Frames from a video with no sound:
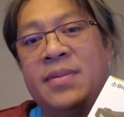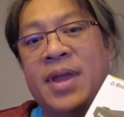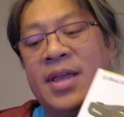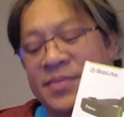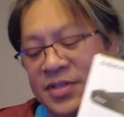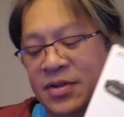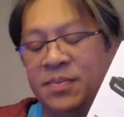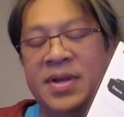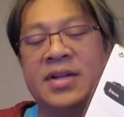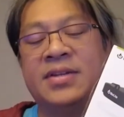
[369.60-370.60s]
grams
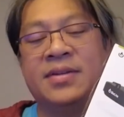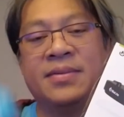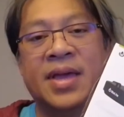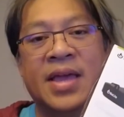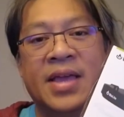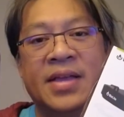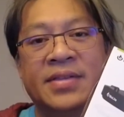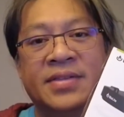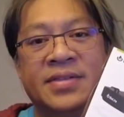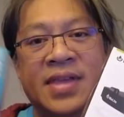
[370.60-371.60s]
compared to
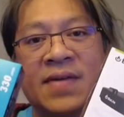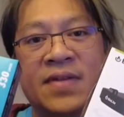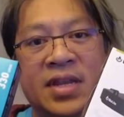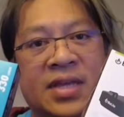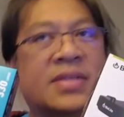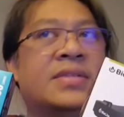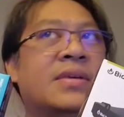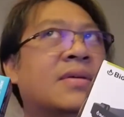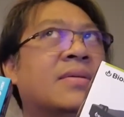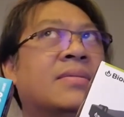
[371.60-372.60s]
70.
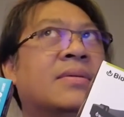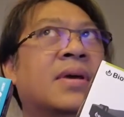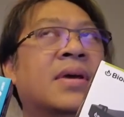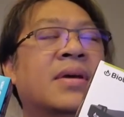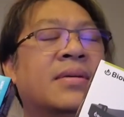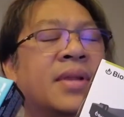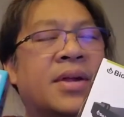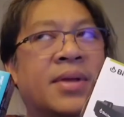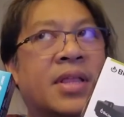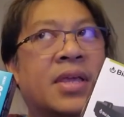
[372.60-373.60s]
So
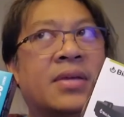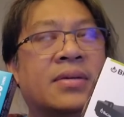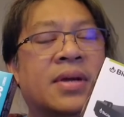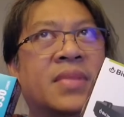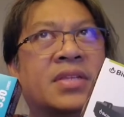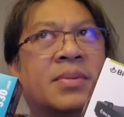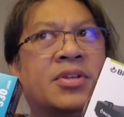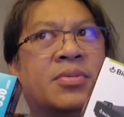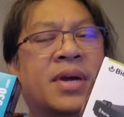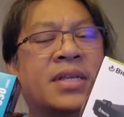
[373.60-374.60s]
not really. That's
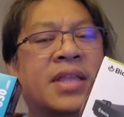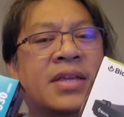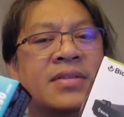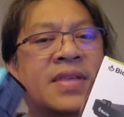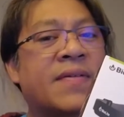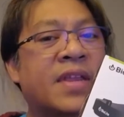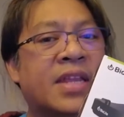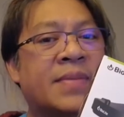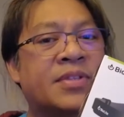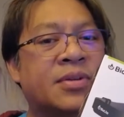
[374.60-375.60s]
about twice. Like 70
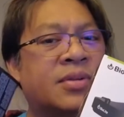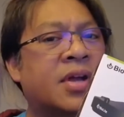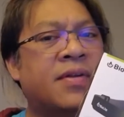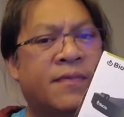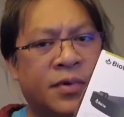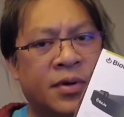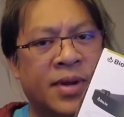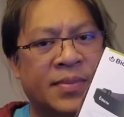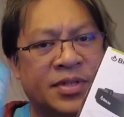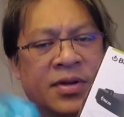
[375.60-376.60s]
times 2 is 140
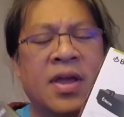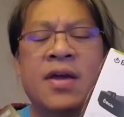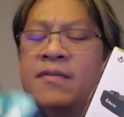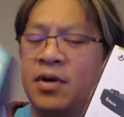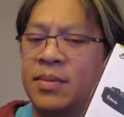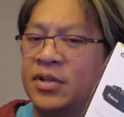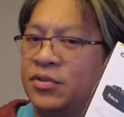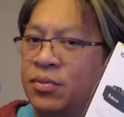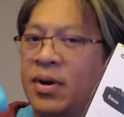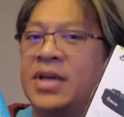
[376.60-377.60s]
grams. So for
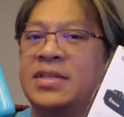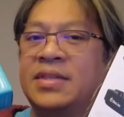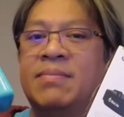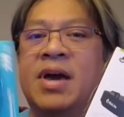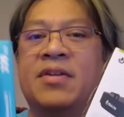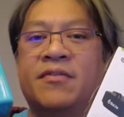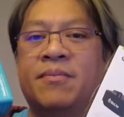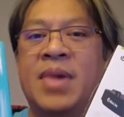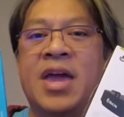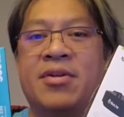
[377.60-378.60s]
about twice the amount
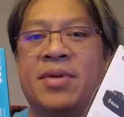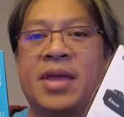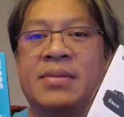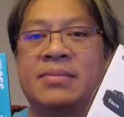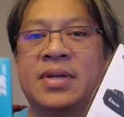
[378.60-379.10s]
of battery,